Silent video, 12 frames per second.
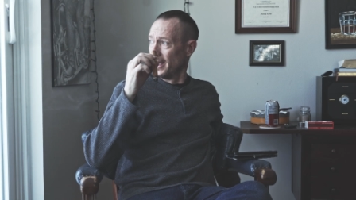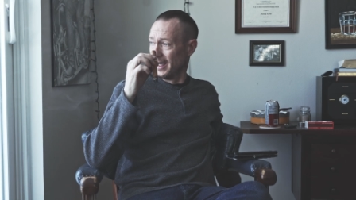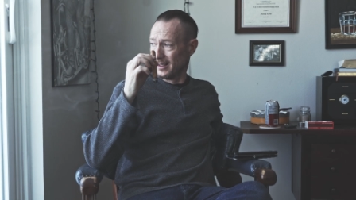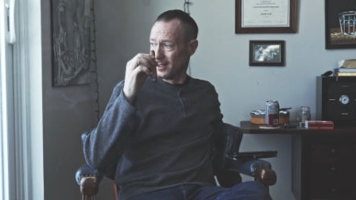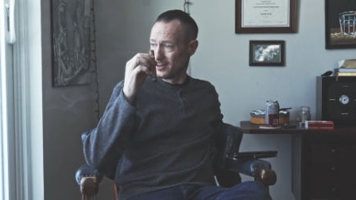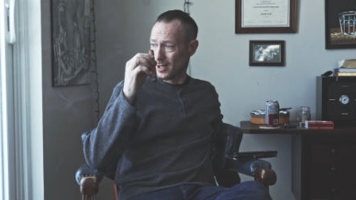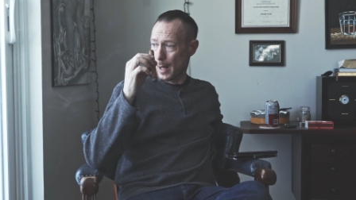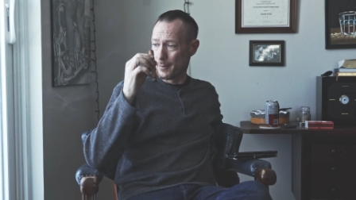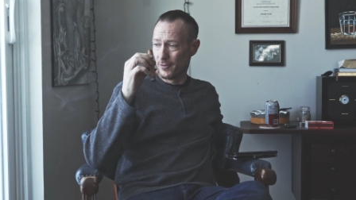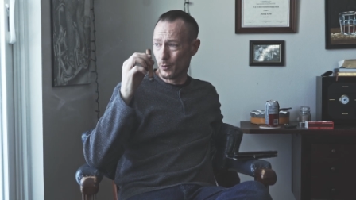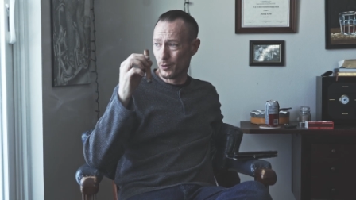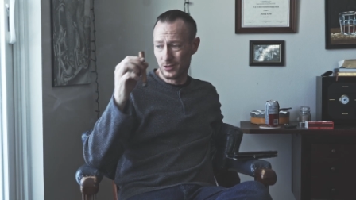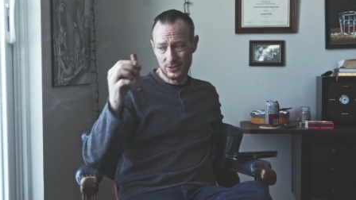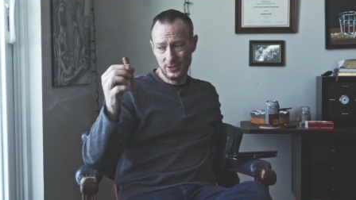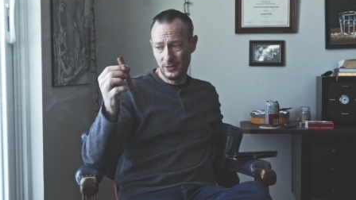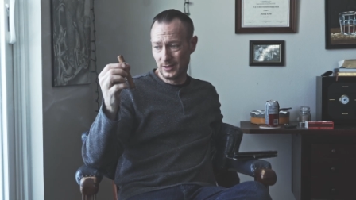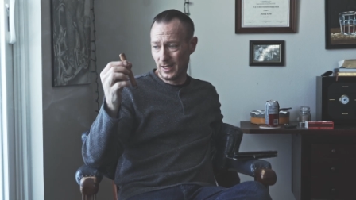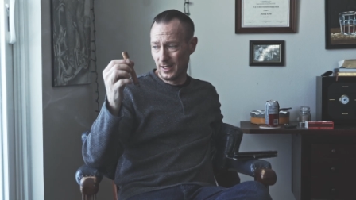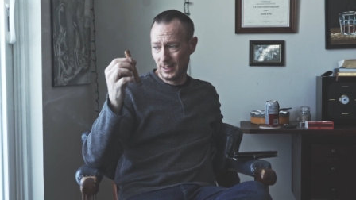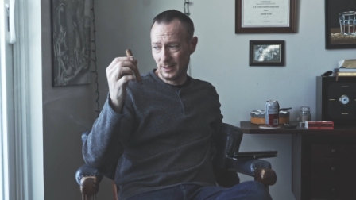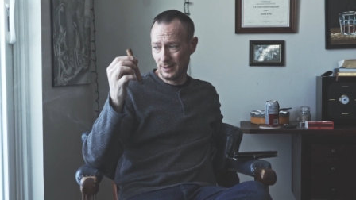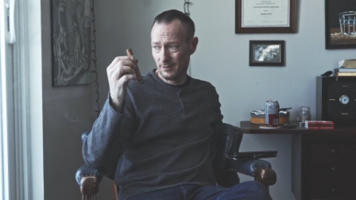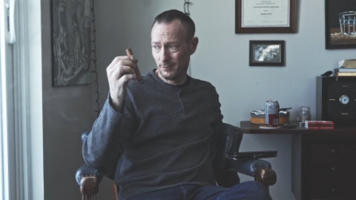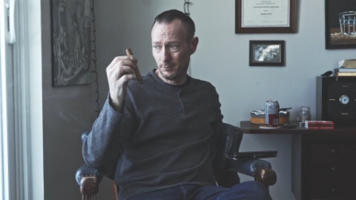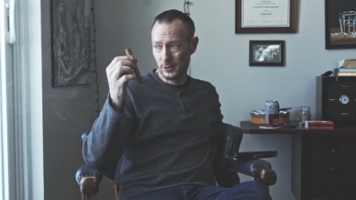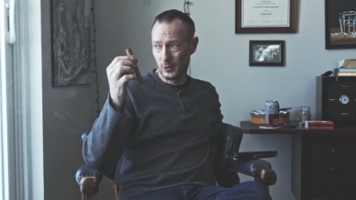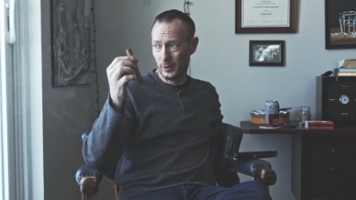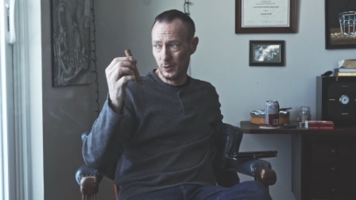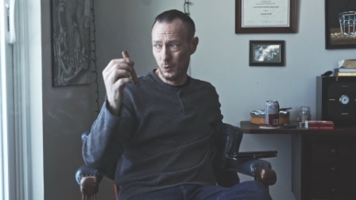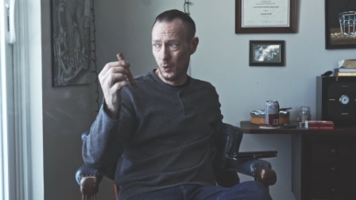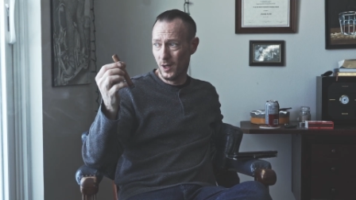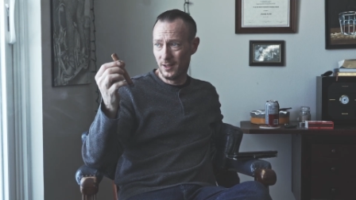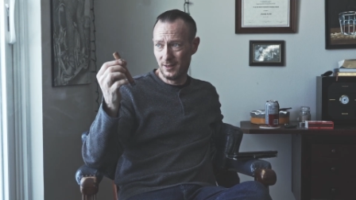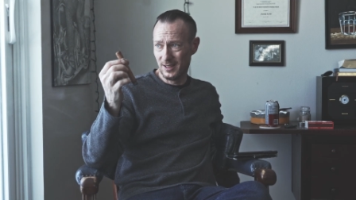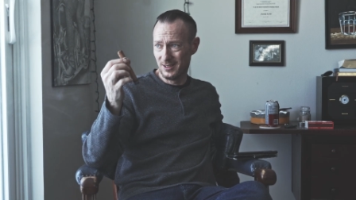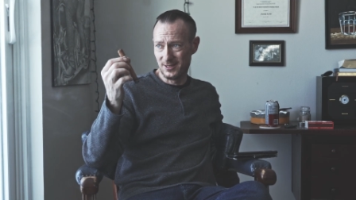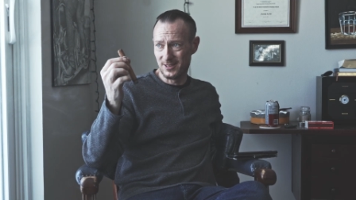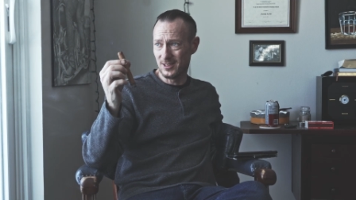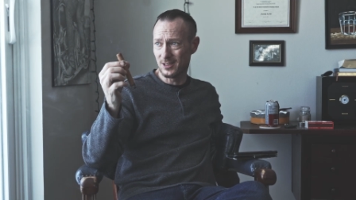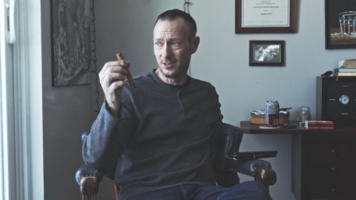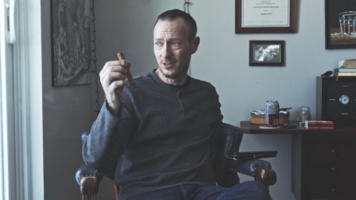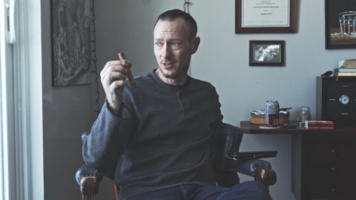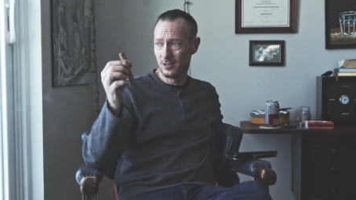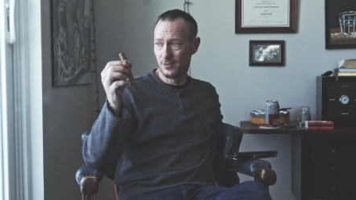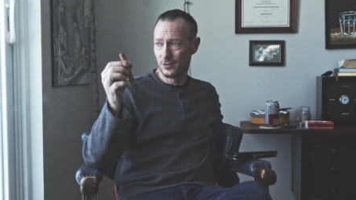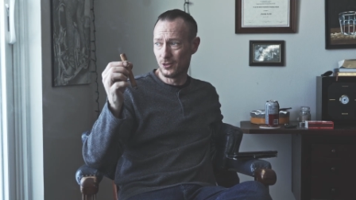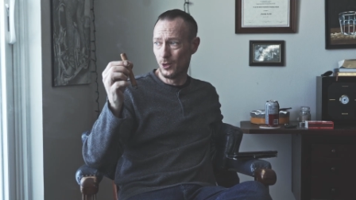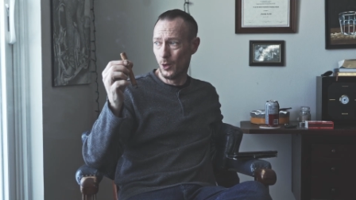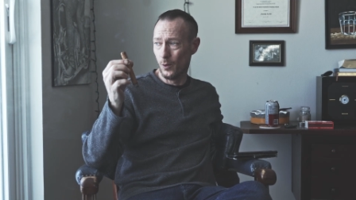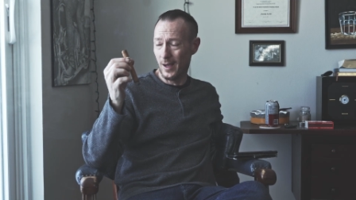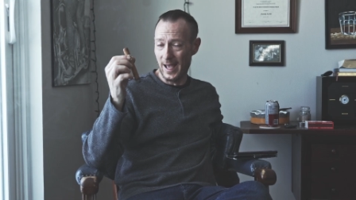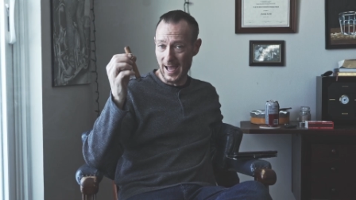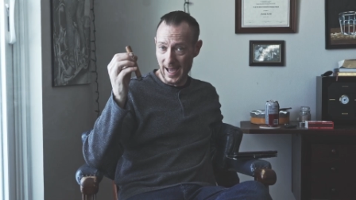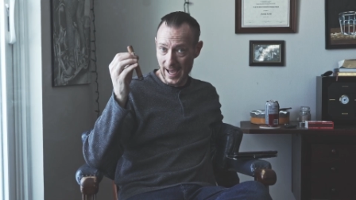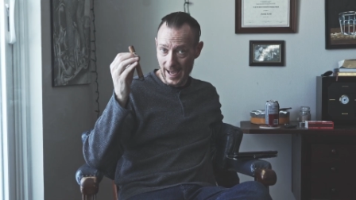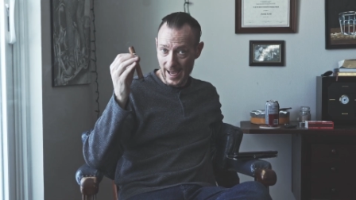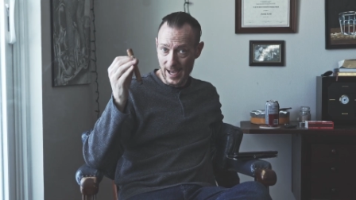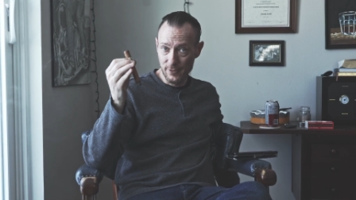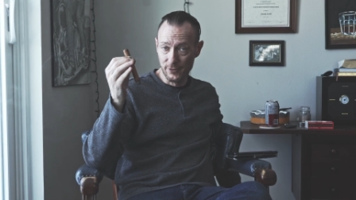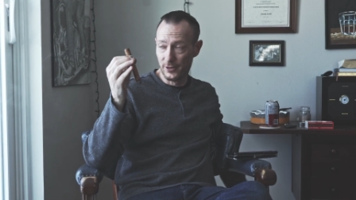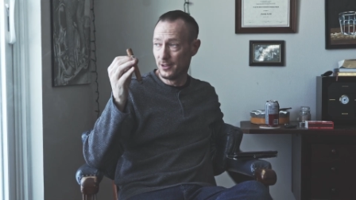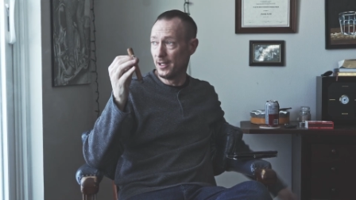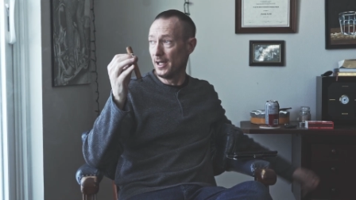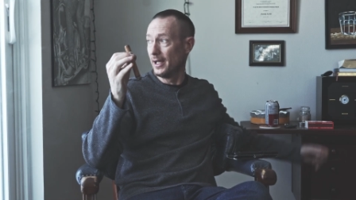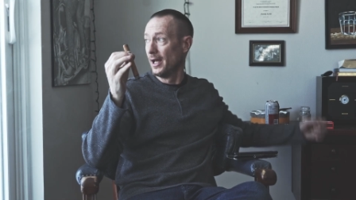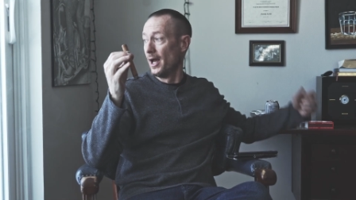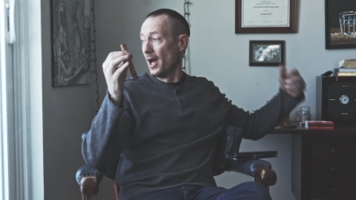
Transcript: And on top of it, we're still getting between 1 and 6 inches of snow every day.